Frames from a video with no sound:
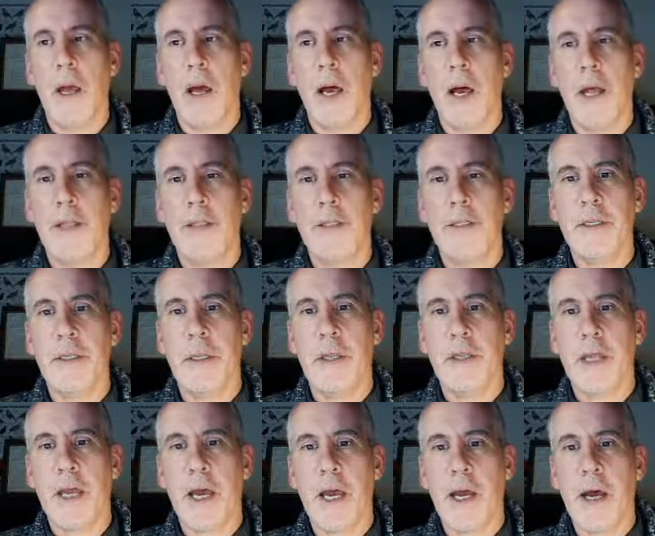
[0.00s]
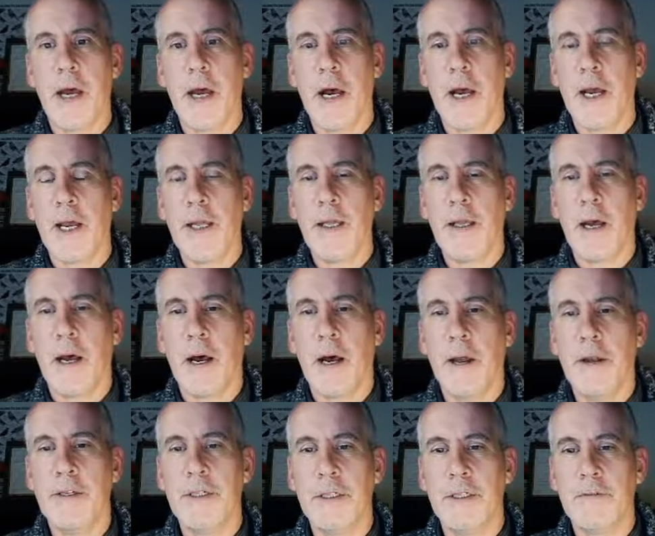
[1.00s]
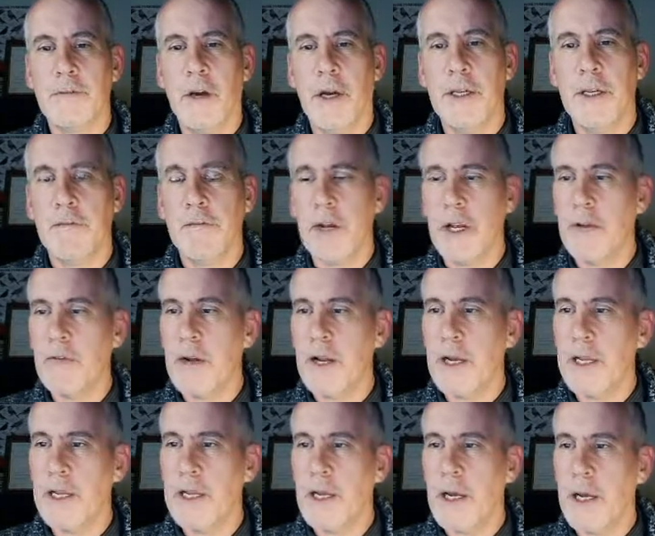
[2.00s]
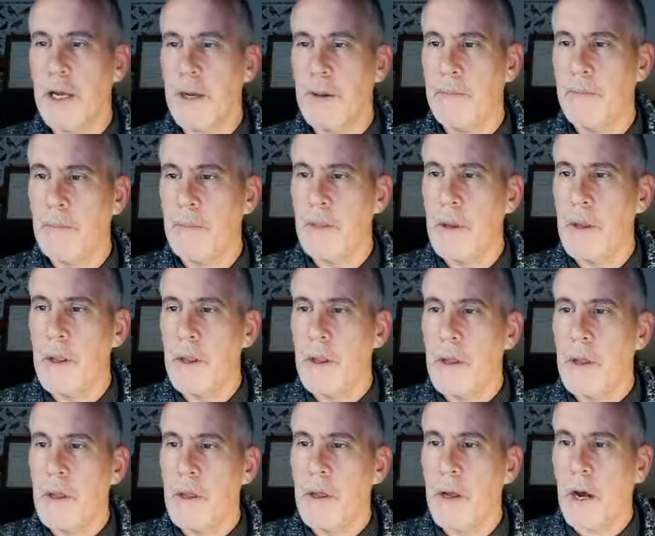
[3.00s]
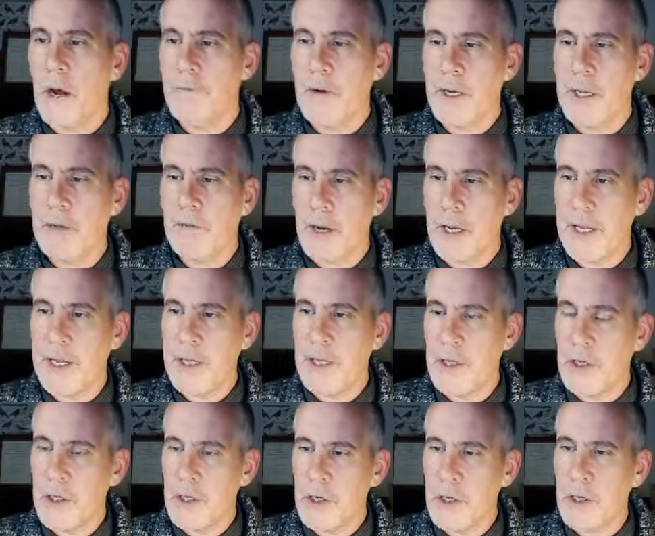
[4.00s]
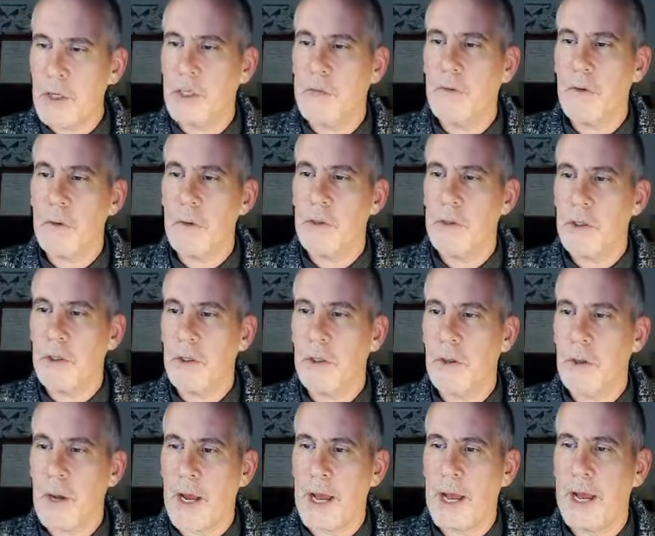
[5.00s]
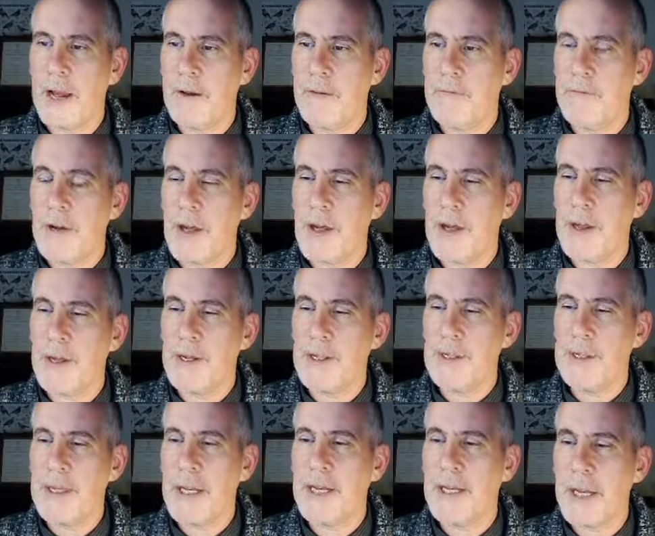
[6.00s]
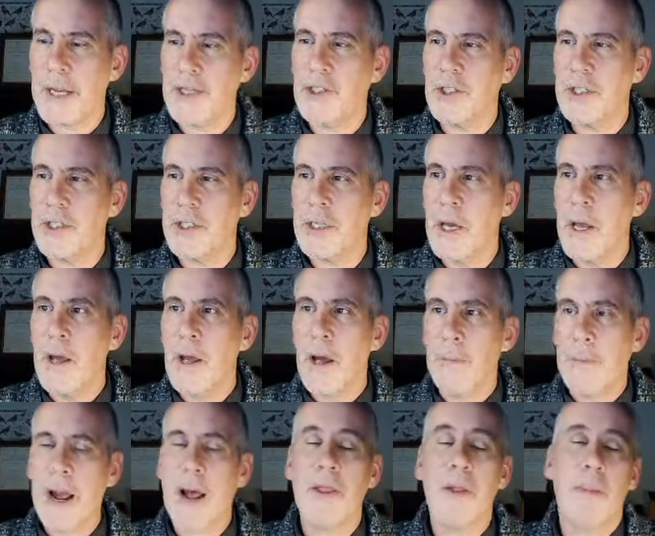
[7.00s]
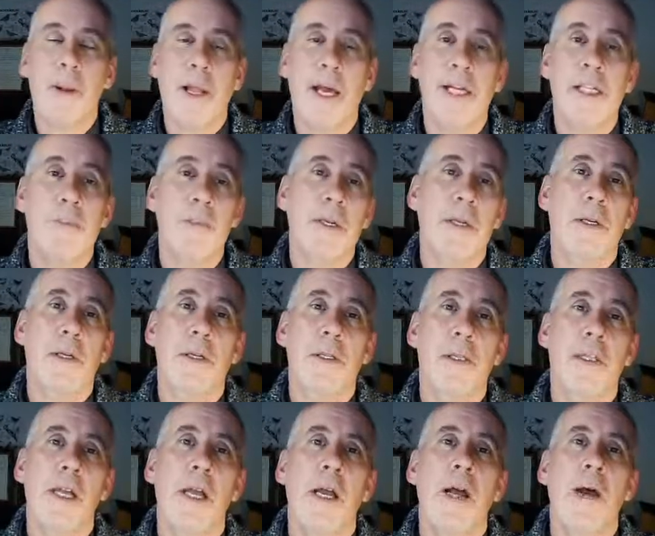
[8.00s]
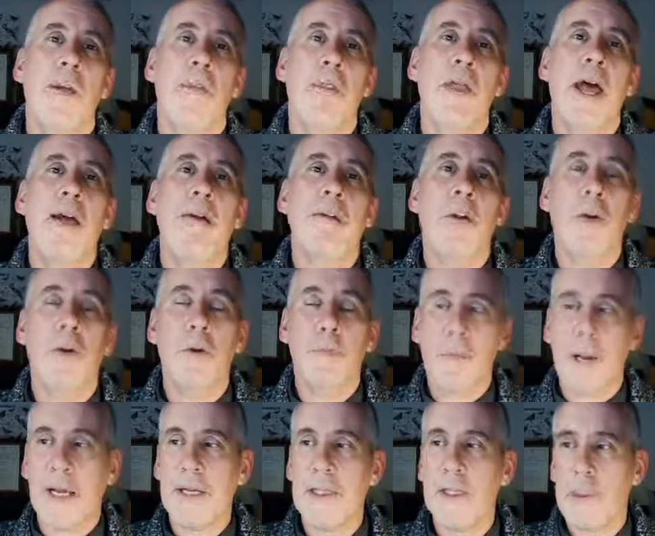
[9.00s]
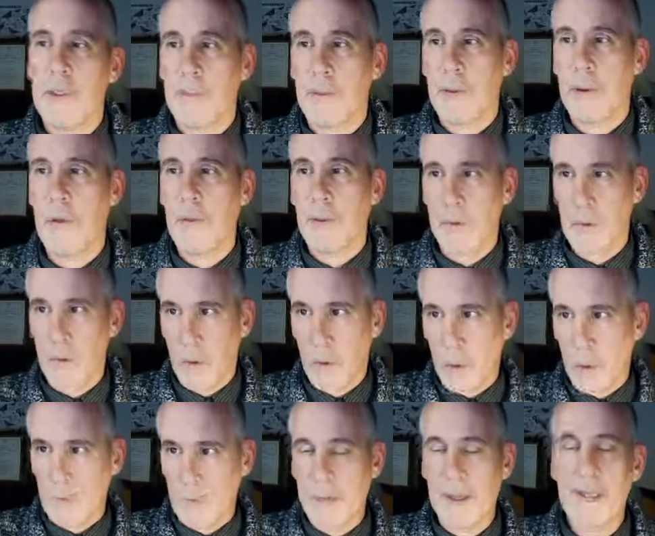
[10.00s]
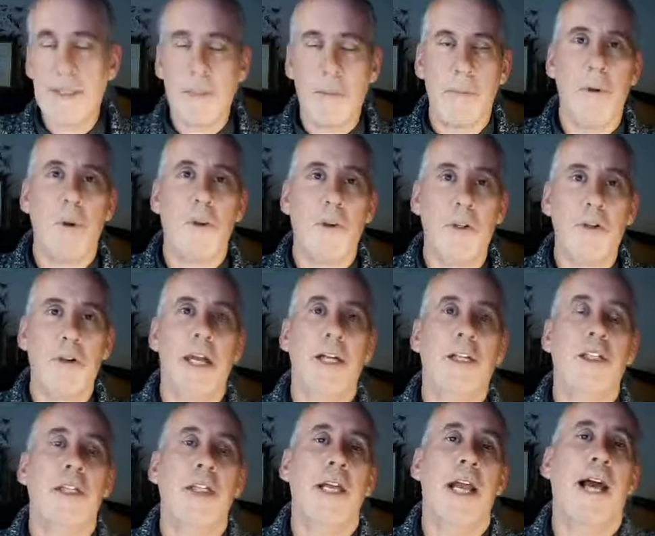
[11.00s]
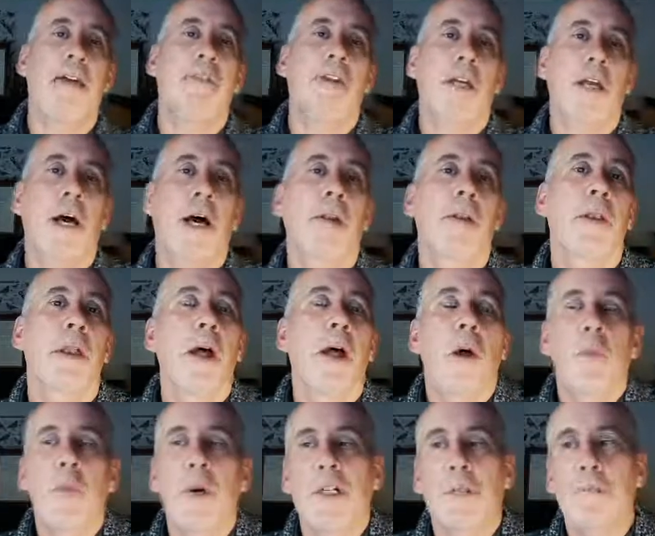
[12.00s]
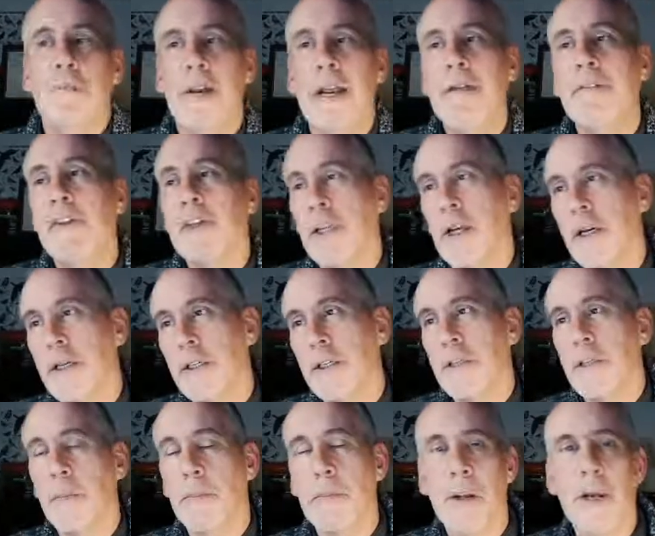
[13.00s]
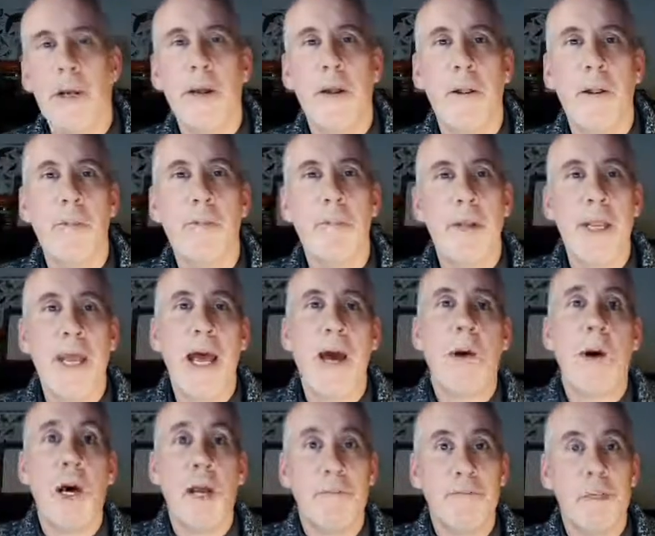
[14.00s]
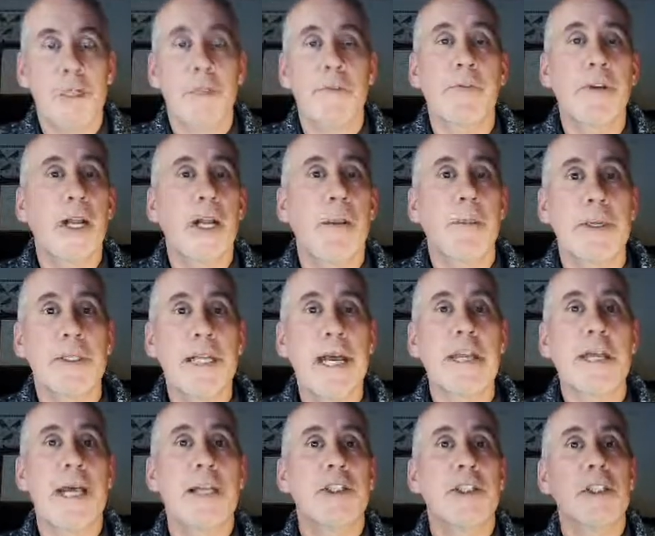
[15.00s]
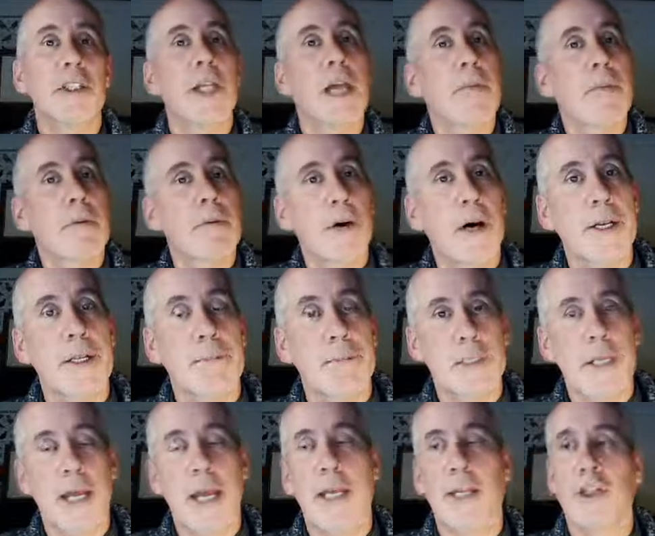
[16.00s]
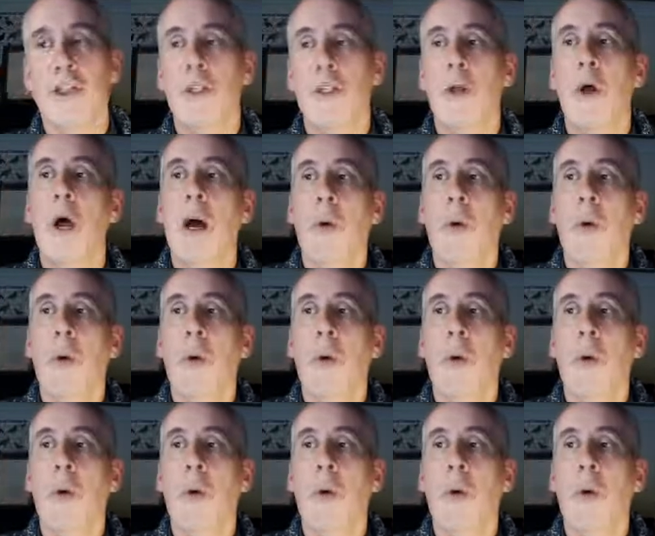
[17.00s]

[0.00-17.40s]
And they I I just find it really really um, I find it really useful to have uh, dead hedges about the place because they're a good place to put all the bits and all the trash that you have in the garden, which previously I used to burn, but now I just fill up my dead hedges and they're providing protection